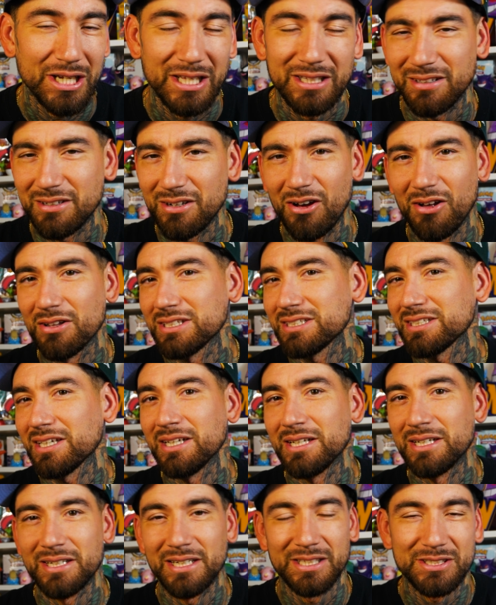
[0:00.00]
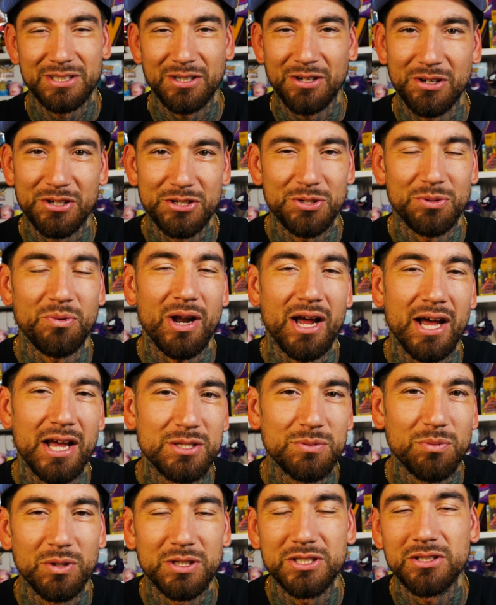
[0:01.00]
and then all of a sudden it started to
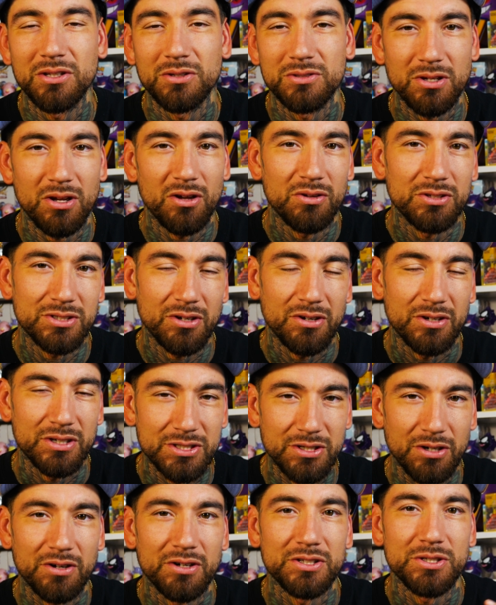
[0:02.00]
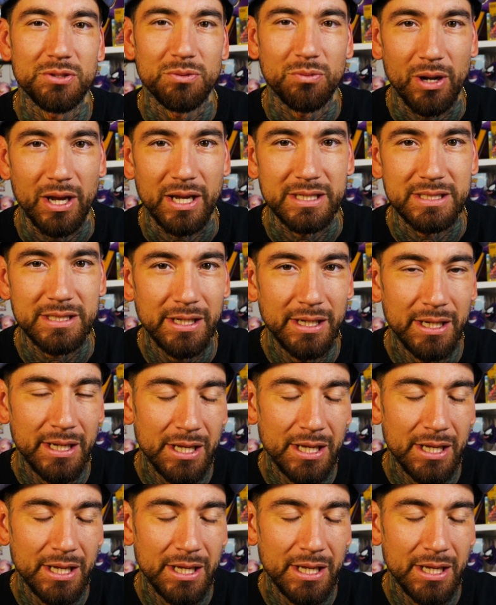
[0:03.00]
rise once those alt arts started to rise.